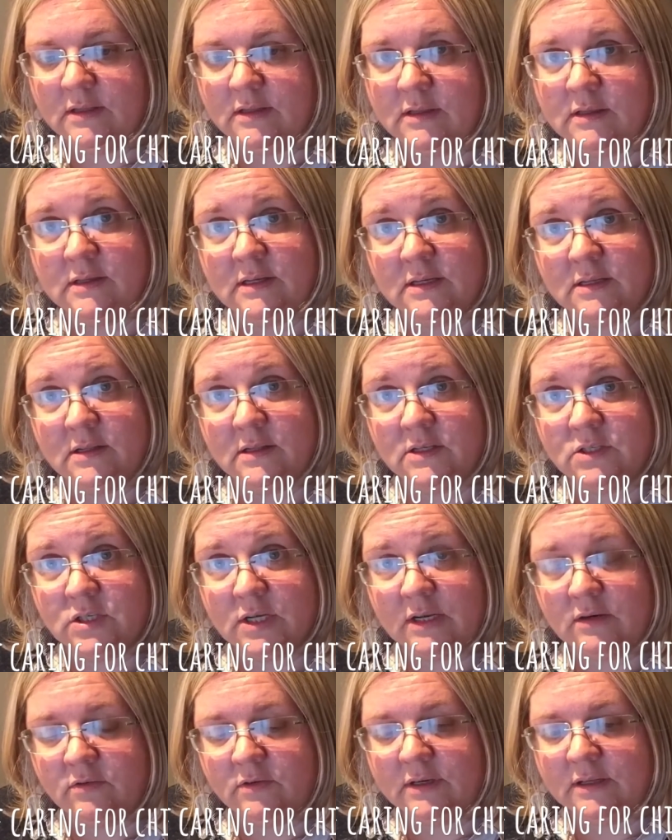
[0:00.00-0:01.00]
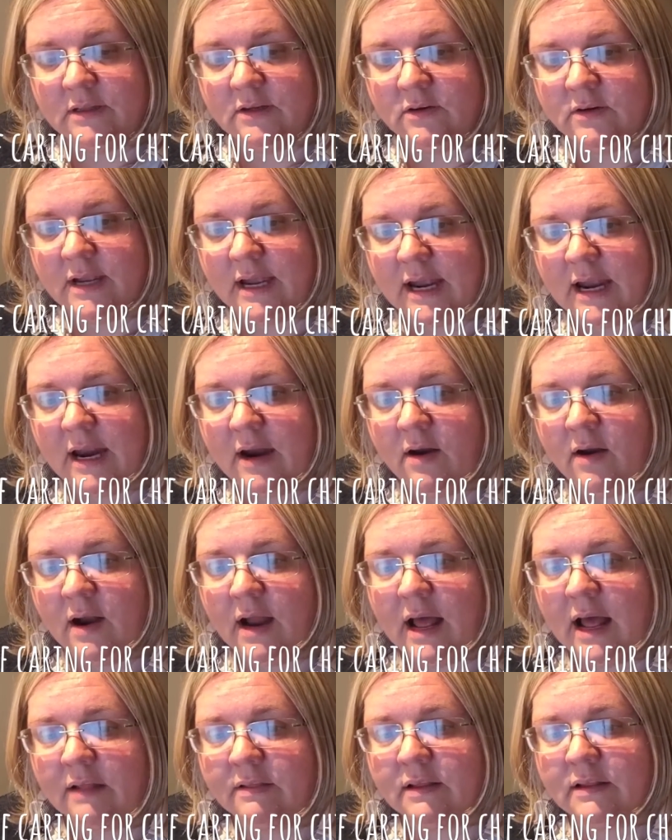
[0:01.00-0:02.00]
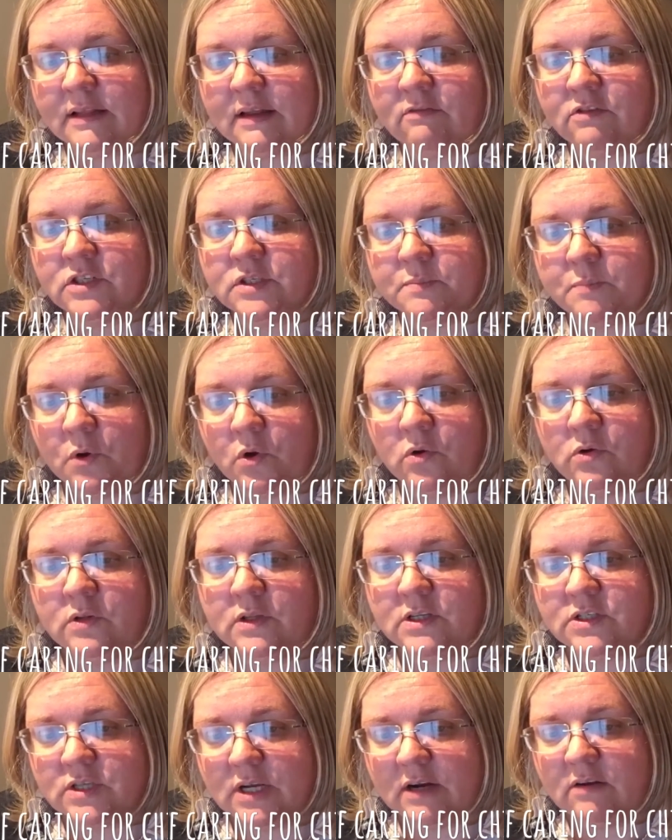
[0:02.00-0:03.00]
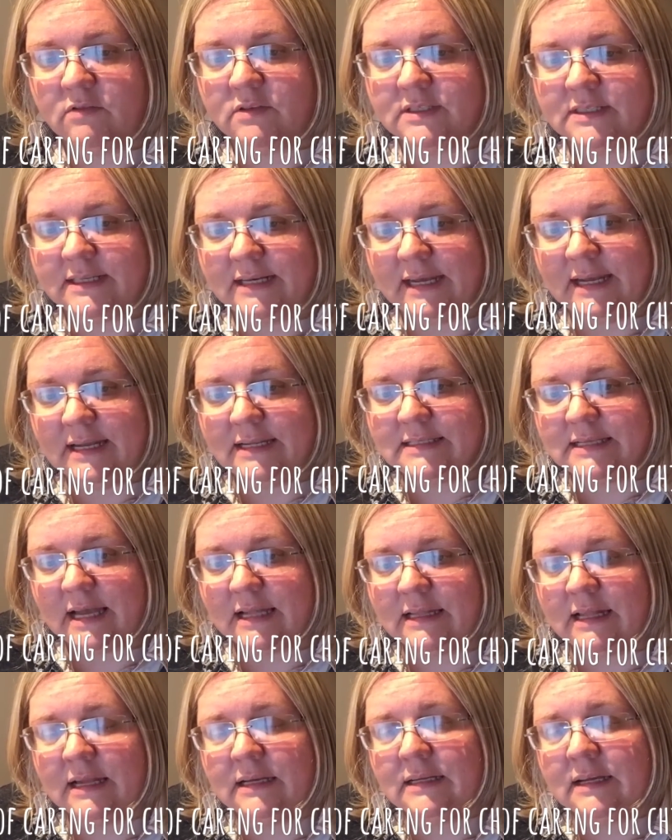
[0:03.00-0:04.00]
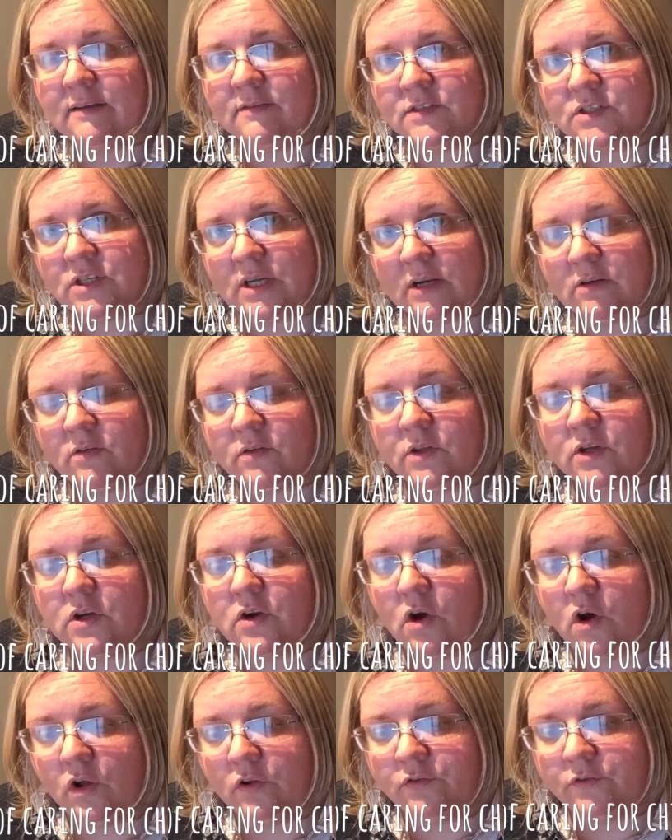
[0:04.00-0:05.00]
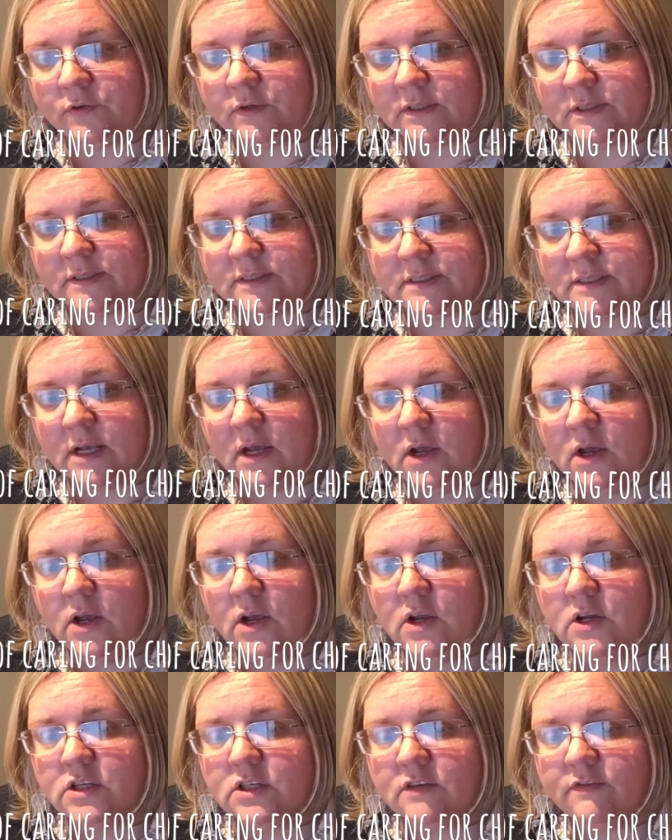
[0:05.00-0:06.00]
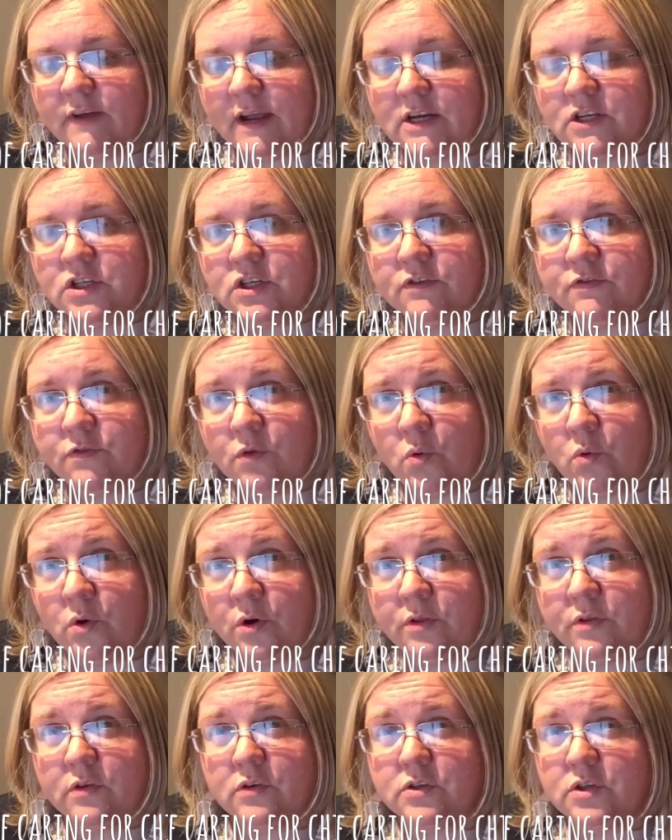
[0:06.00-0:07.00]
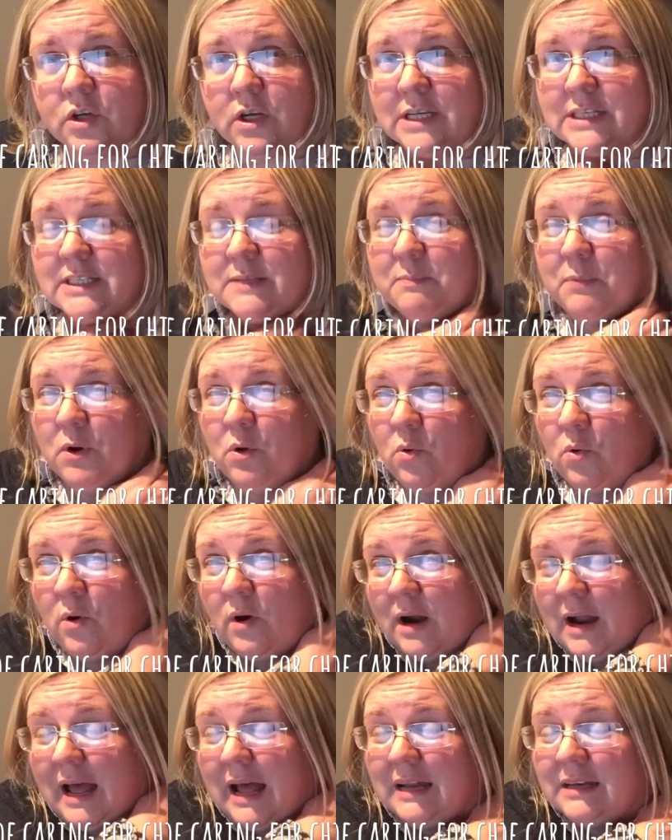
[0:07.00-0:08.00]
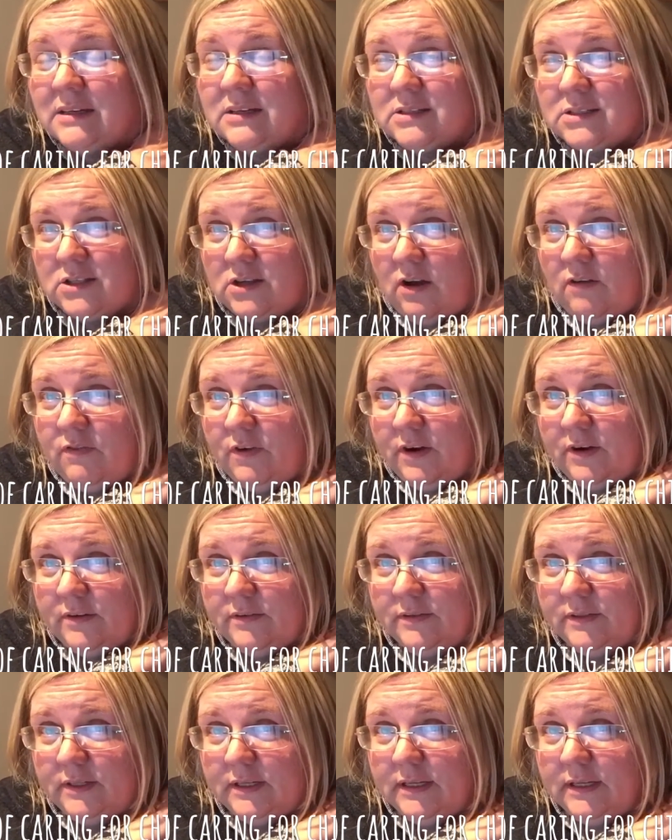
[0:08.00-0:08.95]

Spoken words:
the children in their care, and that they respond to the children's needs, and that gives children the confidence to venture forth, to explore and discover,